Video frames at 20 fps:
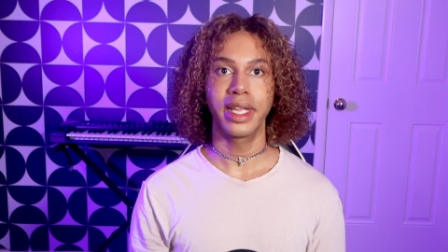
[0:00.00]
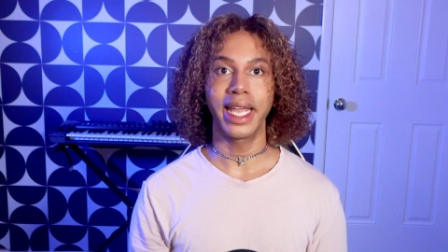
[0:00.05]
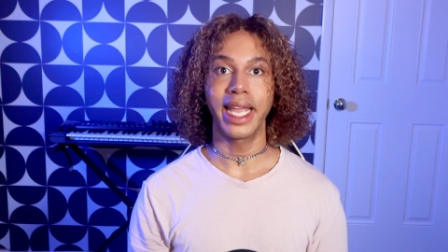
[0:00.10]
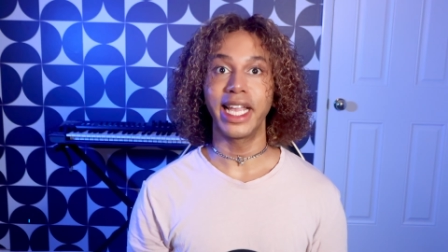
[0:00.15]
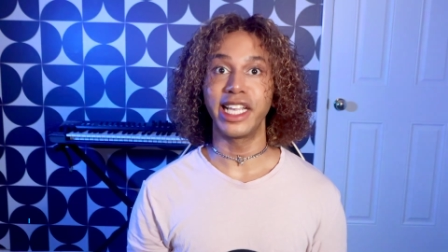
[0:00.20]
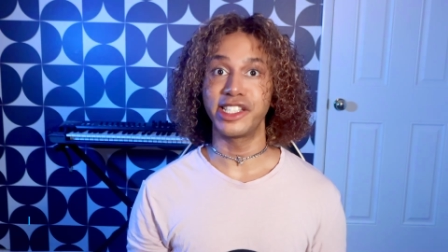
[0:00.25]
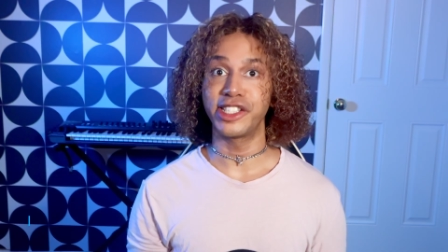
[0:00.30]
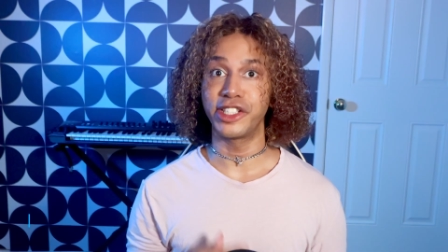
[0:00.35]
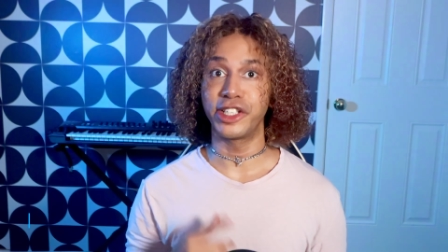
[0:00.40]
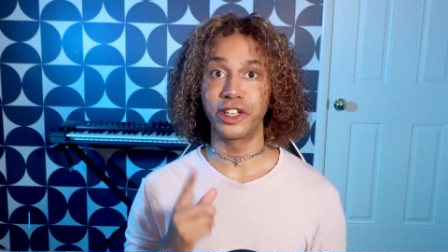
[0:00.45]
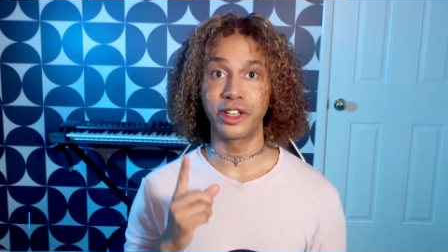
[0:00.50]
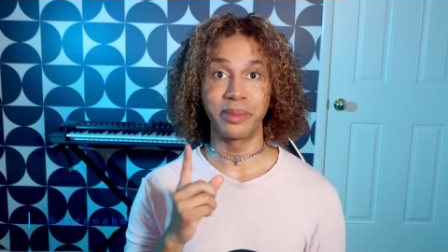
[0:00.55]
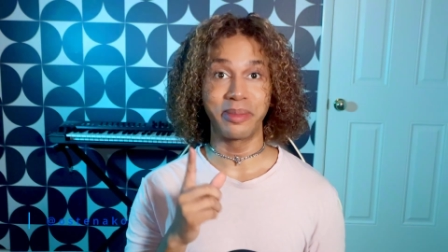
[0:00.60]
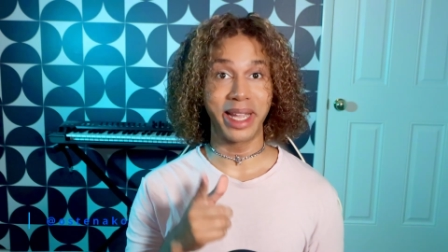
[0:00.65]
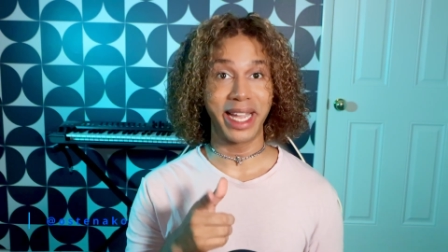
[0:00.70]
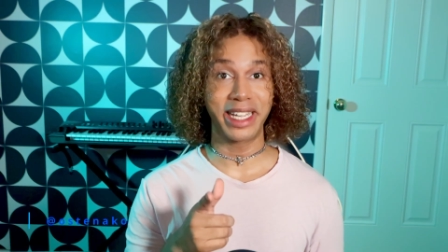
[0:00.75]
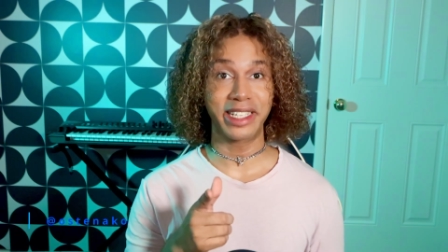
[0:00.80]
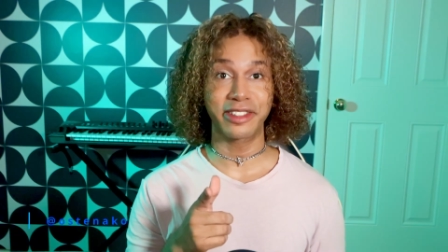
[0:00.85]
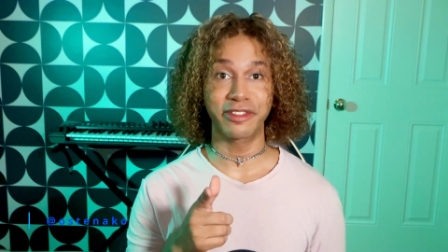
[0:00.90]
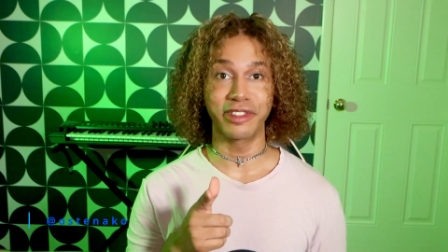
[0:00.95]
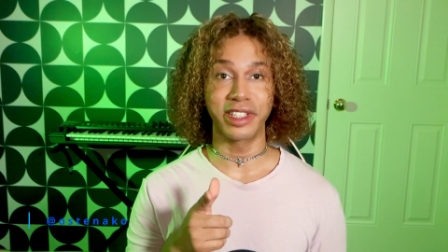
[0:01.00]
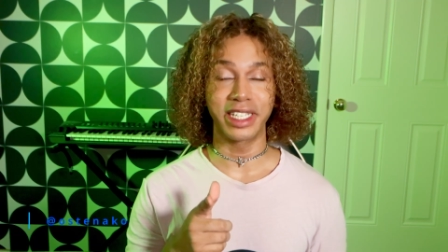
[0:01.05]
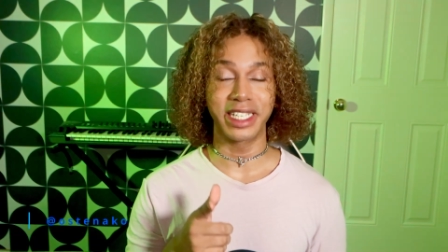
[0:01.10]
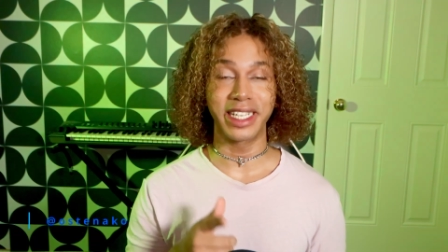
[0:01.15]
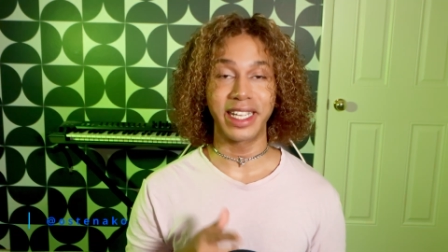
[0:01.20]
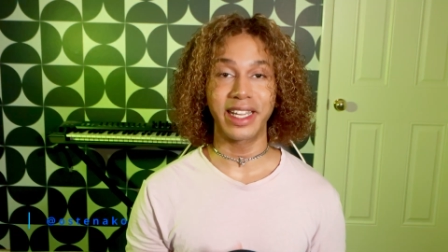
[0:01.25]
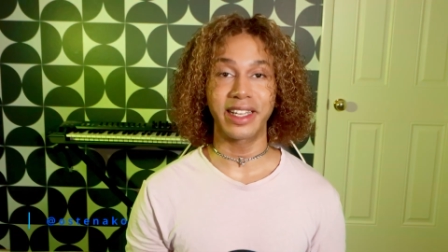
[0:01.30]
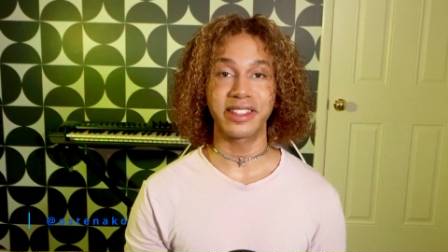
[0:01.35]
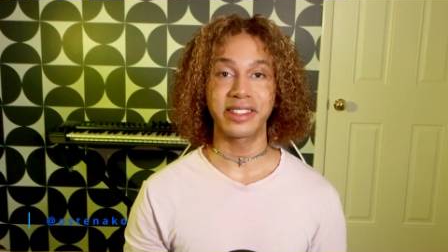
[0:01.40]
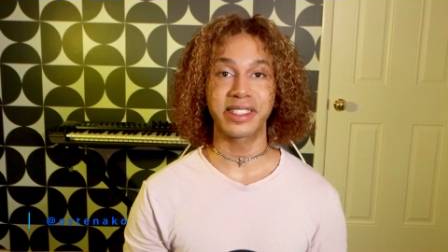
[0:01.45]
Is your Mac
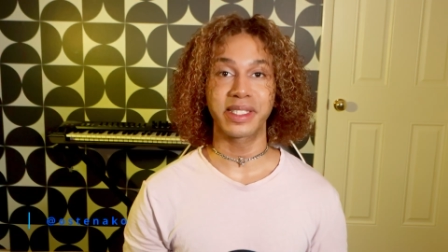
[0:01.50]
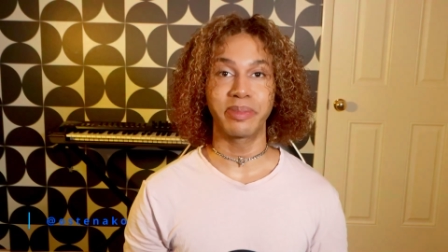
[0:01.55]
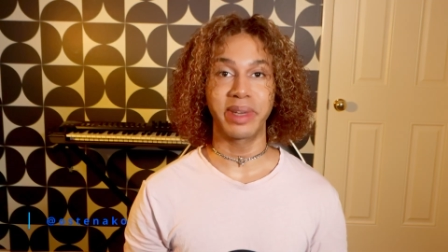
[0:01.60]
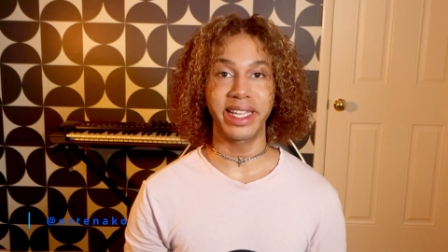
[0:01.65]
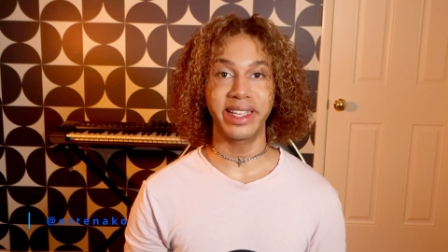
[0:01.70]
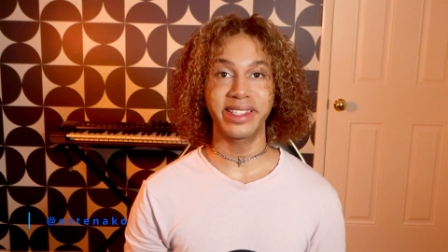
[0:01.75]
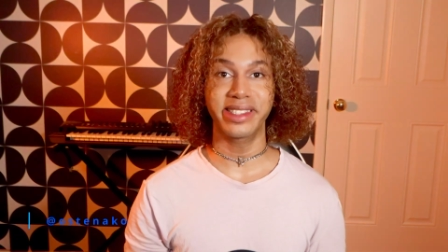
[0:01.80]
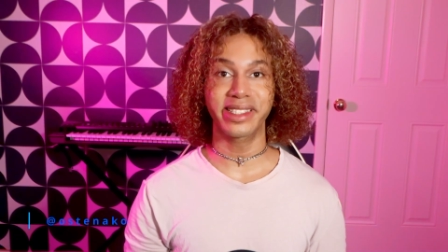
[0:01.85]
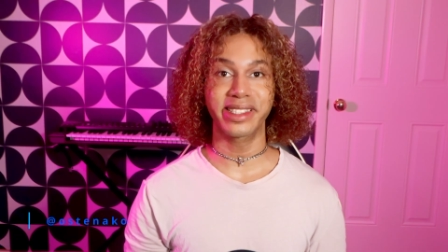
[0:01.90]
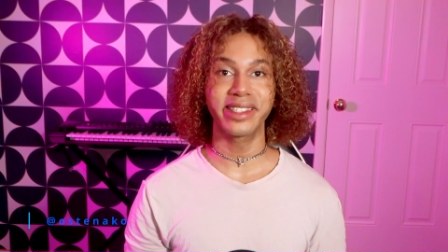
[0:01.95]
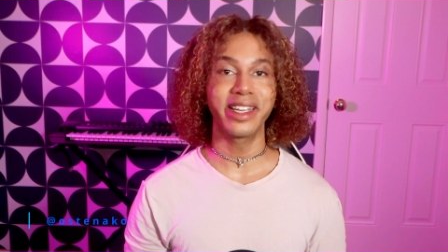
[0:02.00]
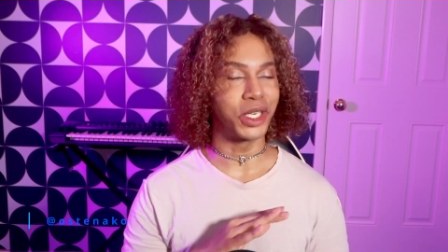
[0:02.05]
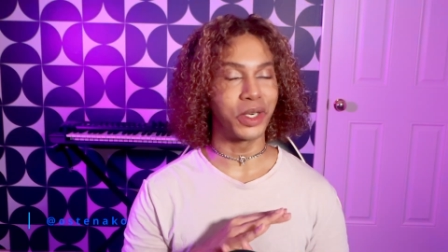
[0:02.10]
running out of space?